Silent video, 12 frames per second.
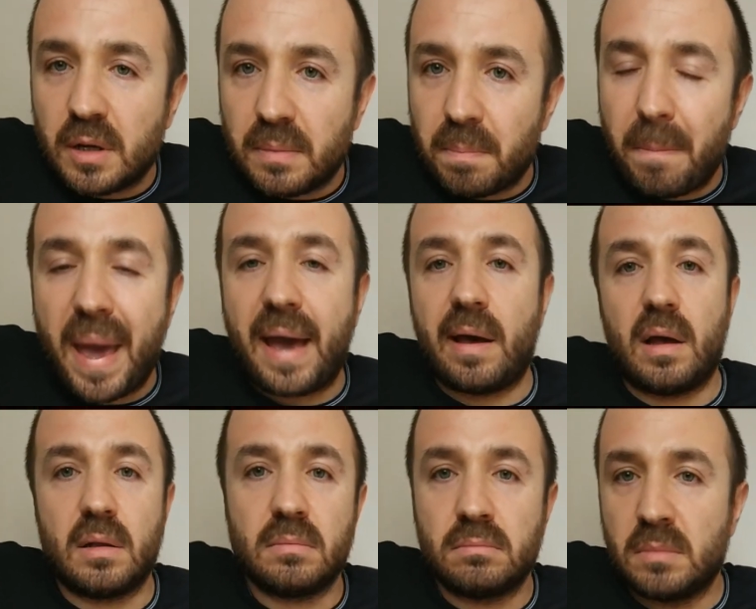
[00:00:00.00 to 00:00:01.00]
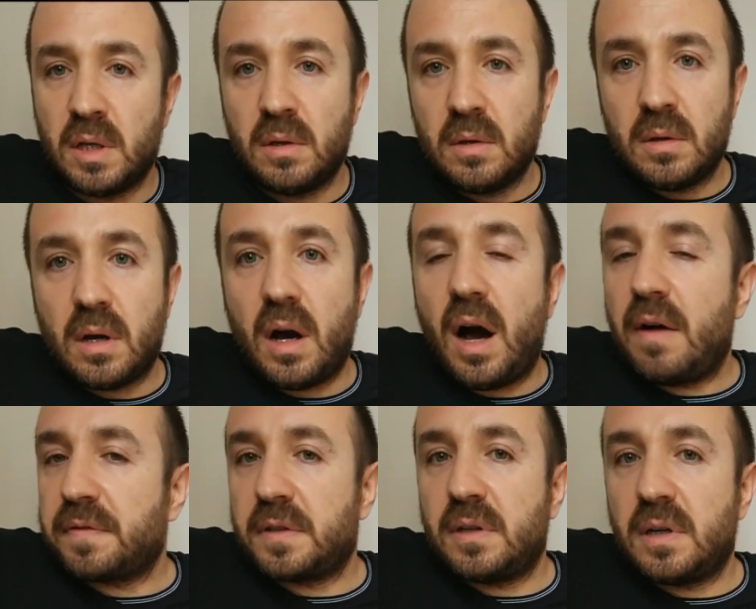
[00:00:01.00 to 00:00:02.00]
man
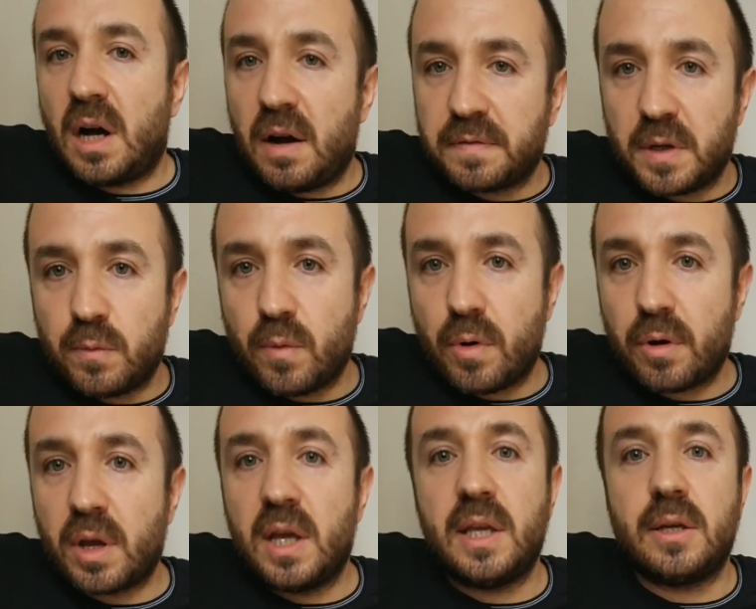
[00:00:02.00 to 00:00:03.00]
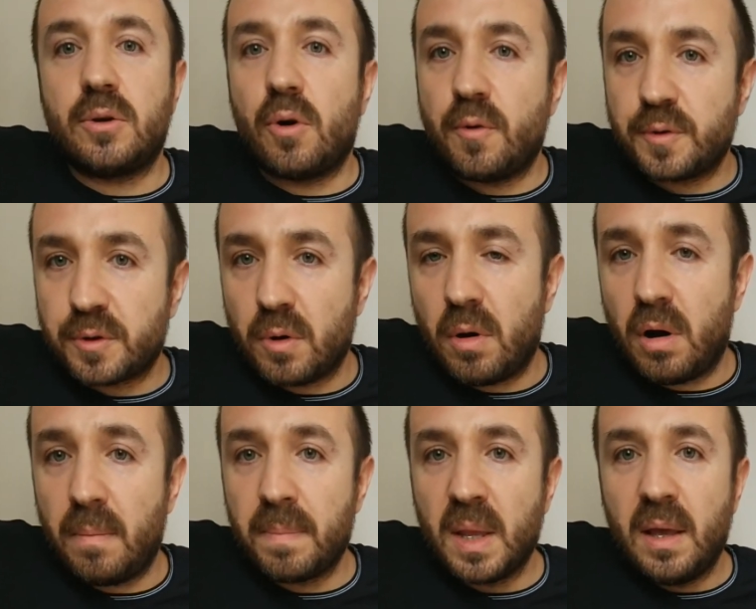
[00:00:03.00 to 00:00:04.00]
after work, he goes
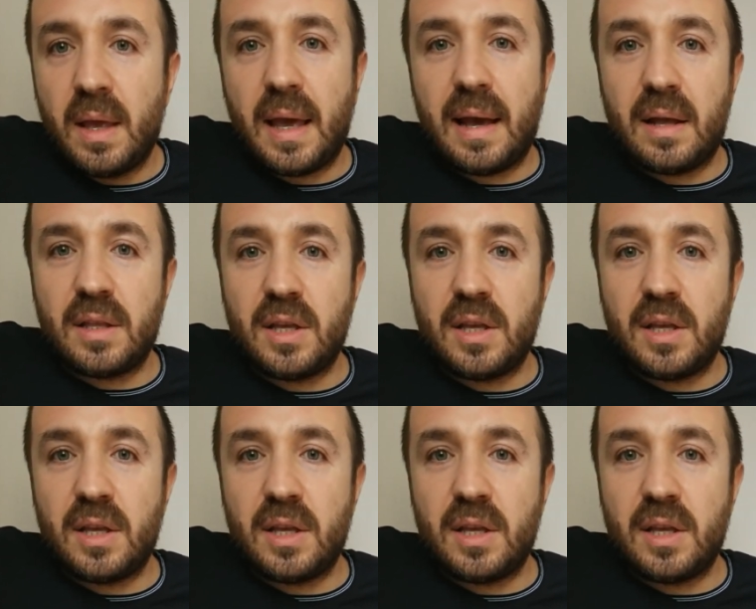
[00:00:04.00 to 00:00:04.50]
home and